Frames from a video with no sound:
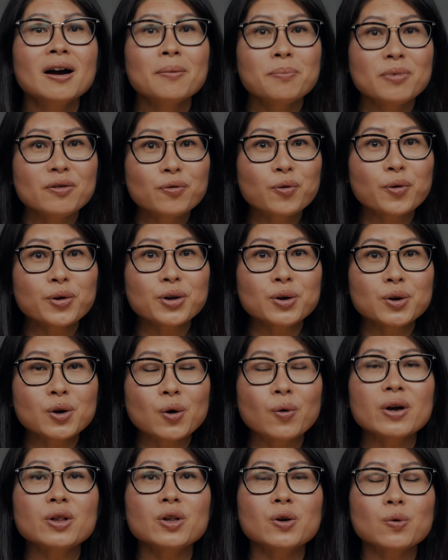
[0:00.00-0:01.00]
Before you
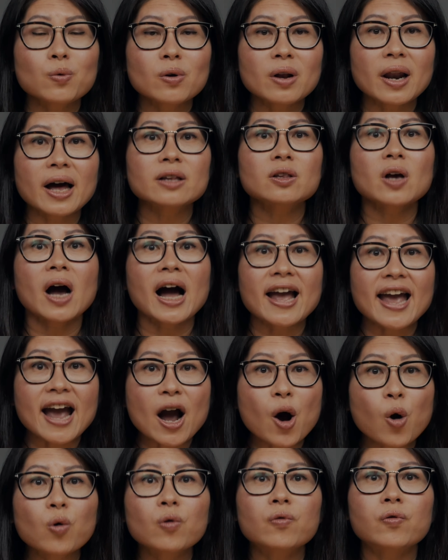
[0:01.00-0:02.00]
know it, you realize I
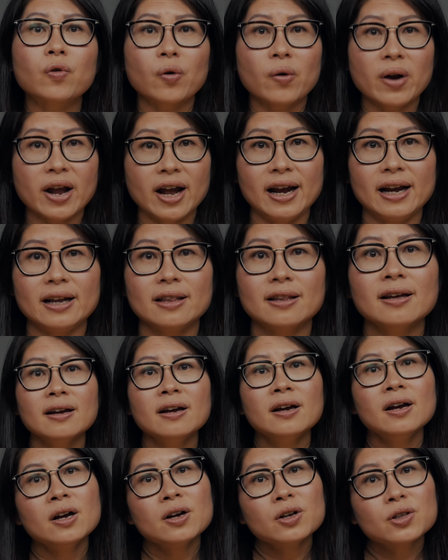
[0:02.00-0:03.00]
overate.
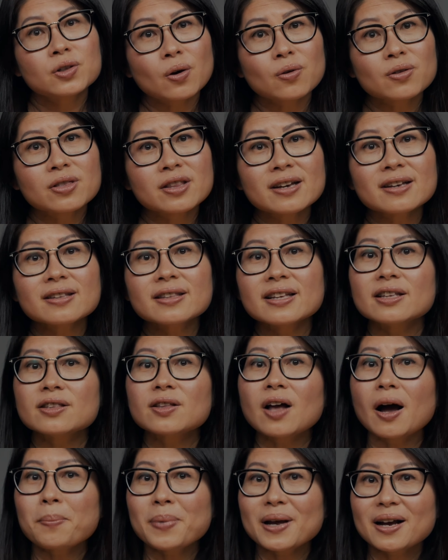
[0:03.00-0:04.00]
So this is
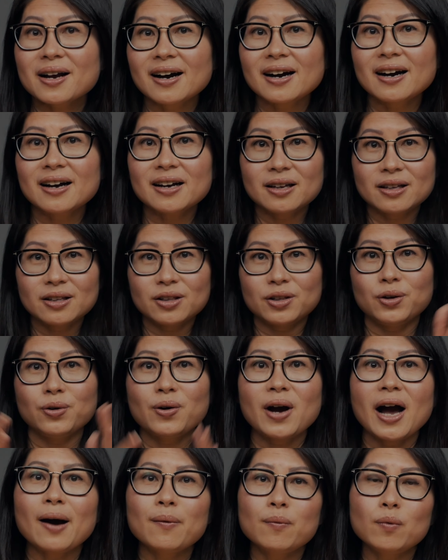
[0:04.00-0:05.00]
not because you
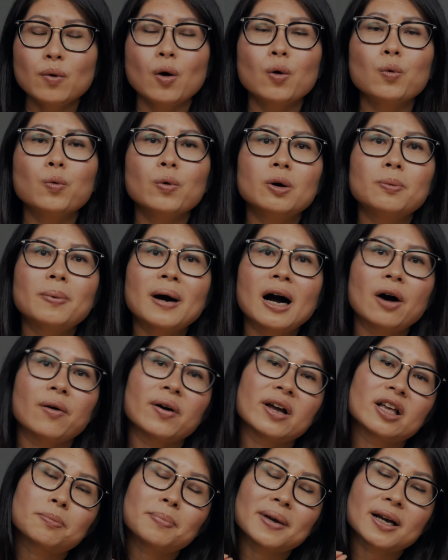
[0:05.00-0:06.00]
have low willpower,
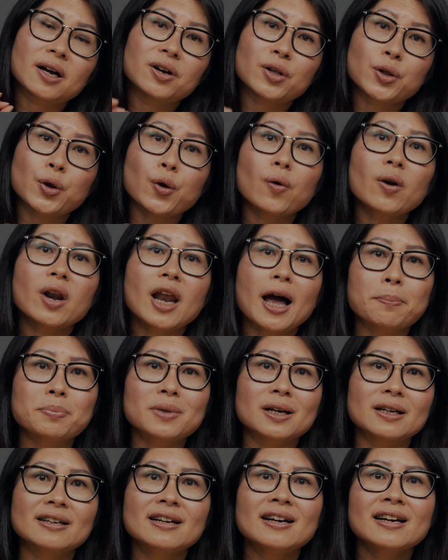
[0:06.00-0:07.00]
it's because your
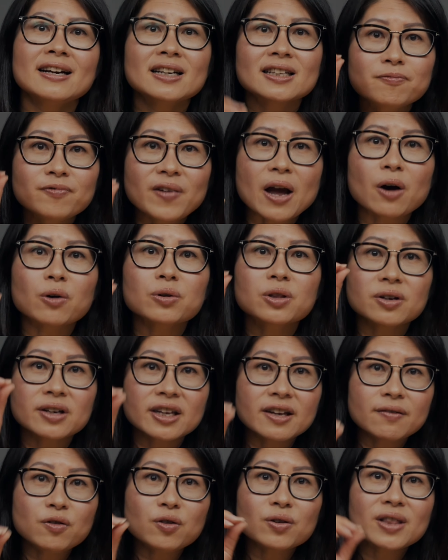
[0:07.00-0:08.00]
leptin failed to
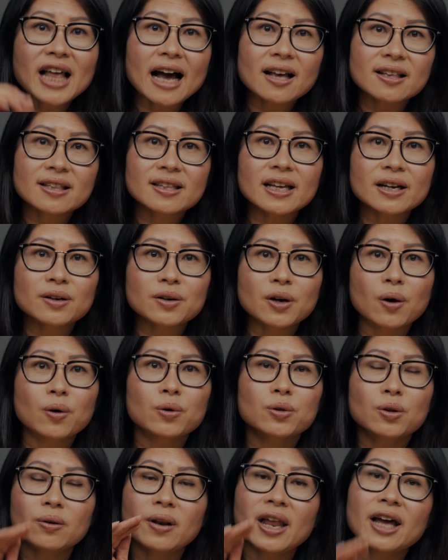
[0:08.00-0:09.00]
give you that signal
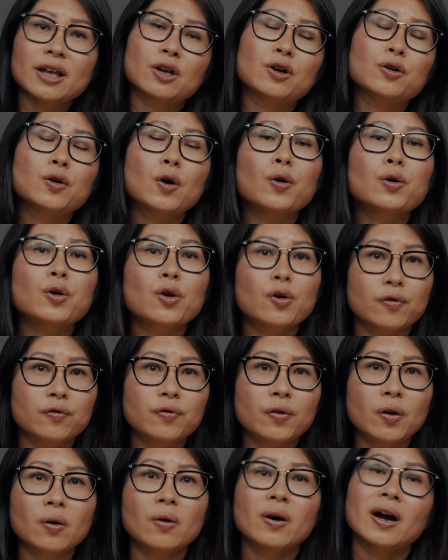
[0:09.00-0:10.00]
to let you know you're
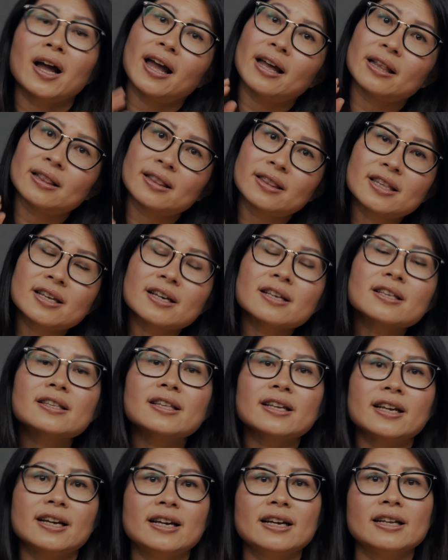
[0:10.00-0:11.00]
full. And this
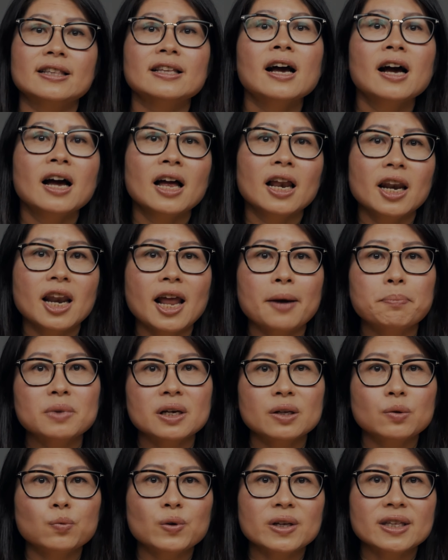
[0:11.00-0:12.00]
is
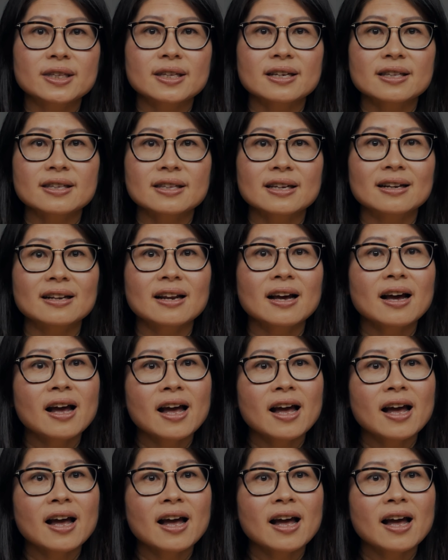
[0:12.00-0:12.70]
leptin resistant.